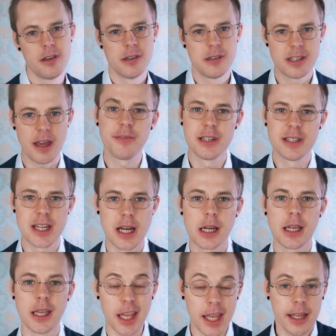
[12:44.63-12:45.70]
seven
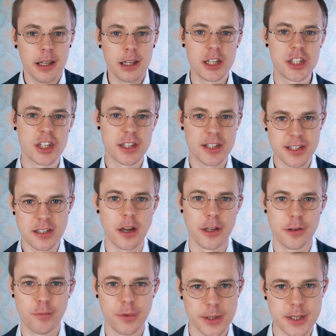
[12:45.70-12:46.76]
day English
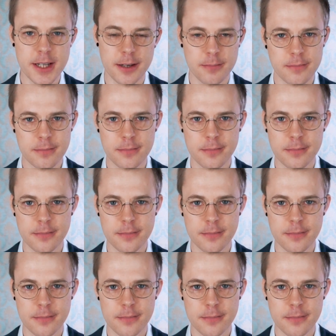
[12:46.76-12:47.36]
study routine.